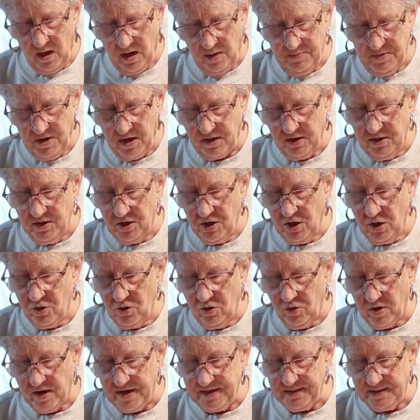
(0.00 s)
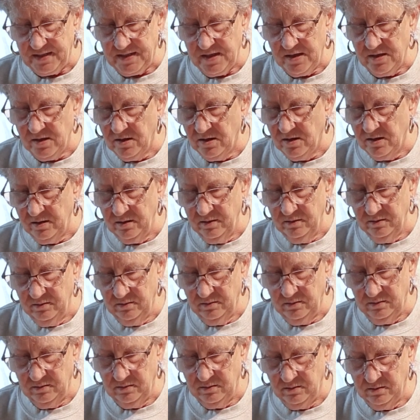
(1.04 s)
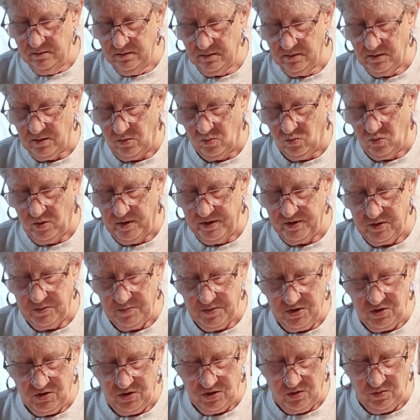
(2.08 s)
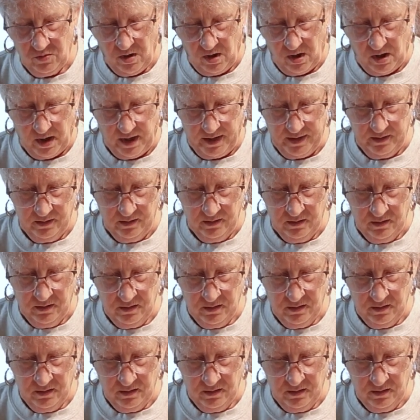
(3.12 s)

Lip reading: I'm not going to go crazy here. Don't want it to be too hot.